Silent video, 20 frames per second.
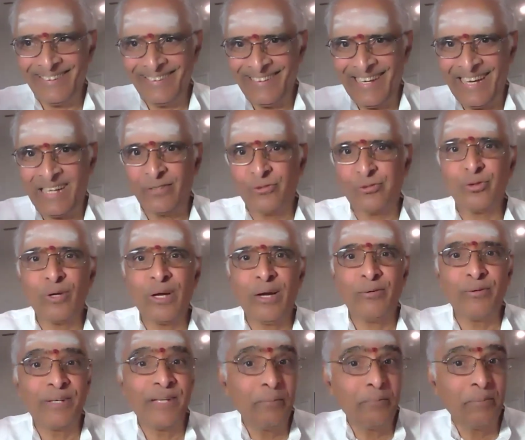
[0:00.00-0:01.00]
they also
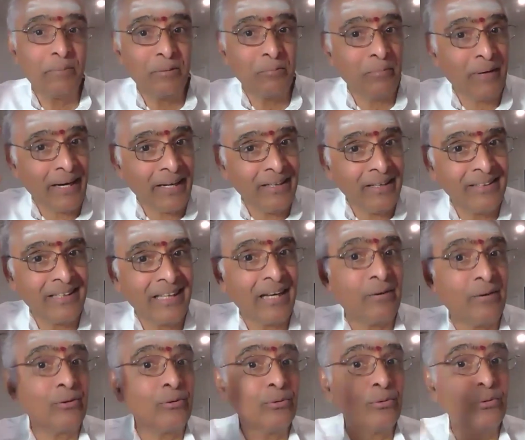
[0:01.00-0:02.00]
have to keep in mind they
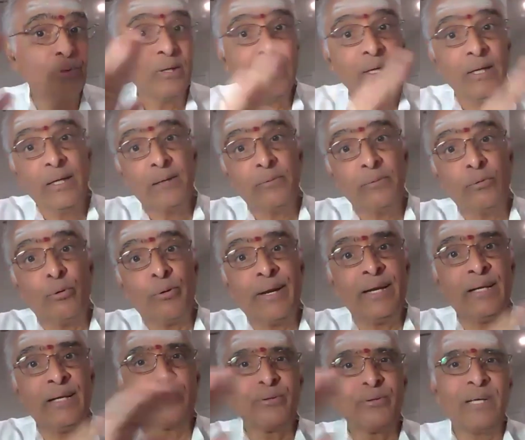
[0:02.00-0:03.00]
have to
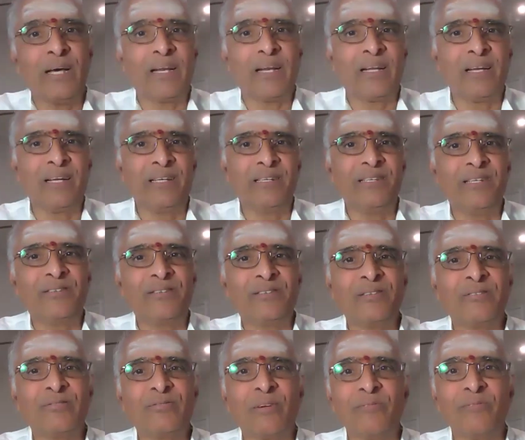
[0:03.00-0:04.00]
donate to the
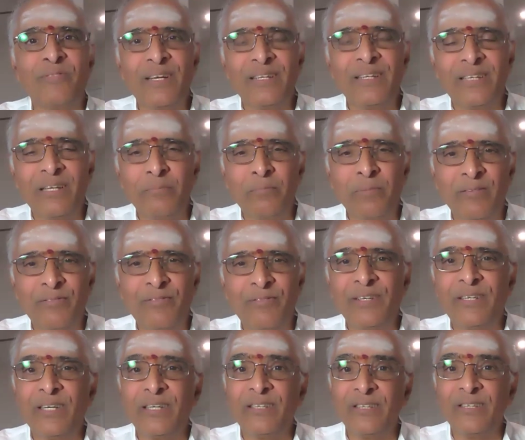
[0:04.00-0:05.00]
organizations from where they
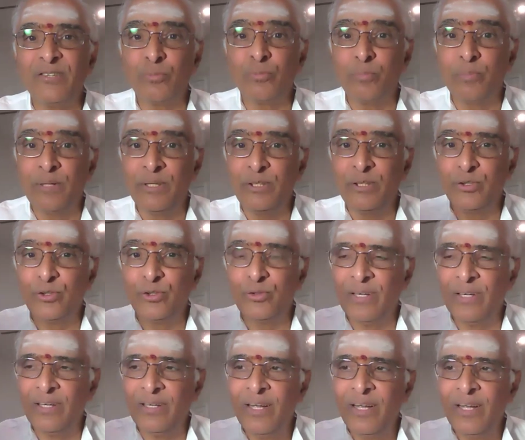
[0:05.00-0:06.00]
benefited the
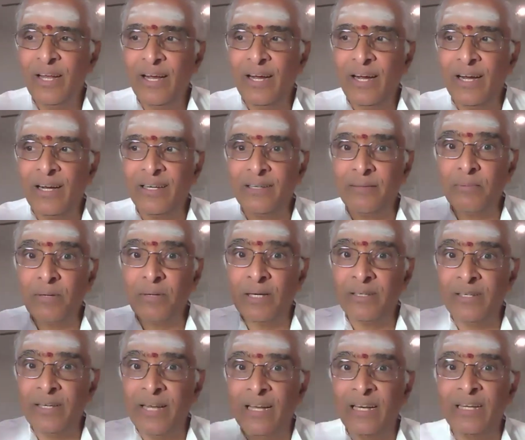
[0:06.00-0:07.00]
spiritual
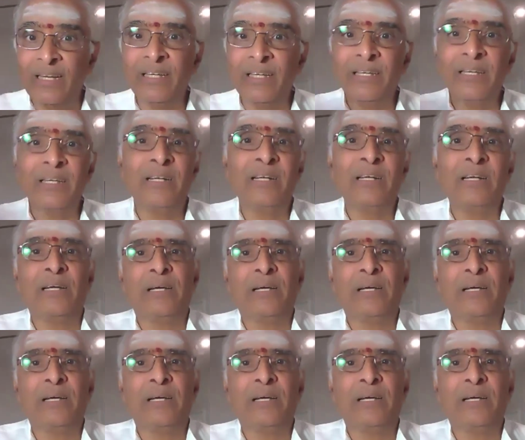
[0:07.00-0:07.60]
and daily